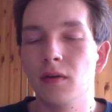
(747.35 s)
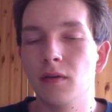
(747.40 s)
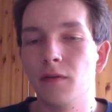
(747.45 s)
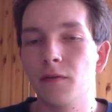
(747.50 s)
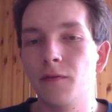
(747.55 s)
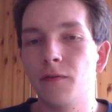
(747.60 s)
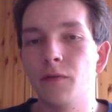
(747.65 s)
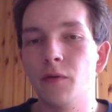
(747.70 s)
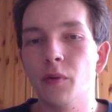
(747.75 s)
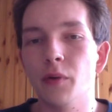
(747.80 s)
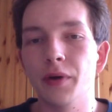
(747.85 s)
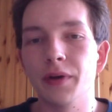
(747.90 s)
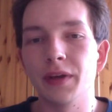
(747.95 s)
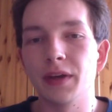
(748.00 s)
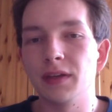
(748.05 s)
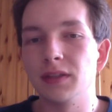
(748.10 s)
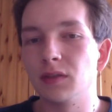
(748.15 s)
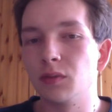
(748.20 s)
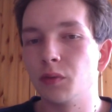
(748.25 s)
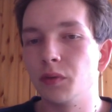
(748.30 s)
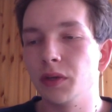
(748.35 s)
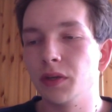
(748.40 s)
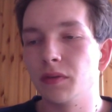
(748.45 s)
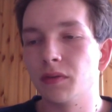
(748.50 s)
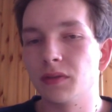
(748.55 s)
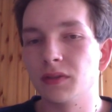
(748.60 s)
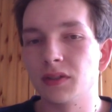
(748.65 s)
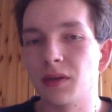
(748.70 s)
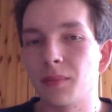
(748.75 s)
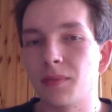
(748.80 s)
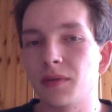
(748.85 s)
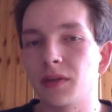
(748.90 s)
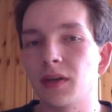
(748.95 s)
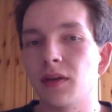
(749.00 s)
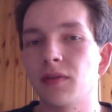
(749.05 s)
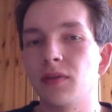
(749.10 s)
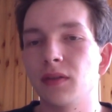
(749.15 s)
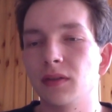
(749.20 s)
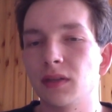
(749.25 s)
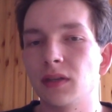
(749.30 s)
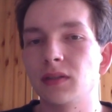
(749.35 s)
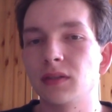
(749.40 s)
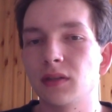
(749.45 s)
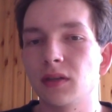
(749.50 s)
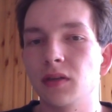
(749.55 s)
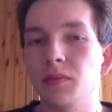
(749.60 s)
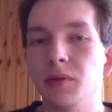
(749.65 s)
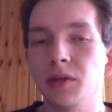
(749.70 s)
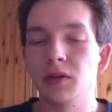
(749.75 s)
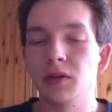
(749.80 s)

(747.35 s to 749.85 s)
4 days a week or something. I think that's gonna be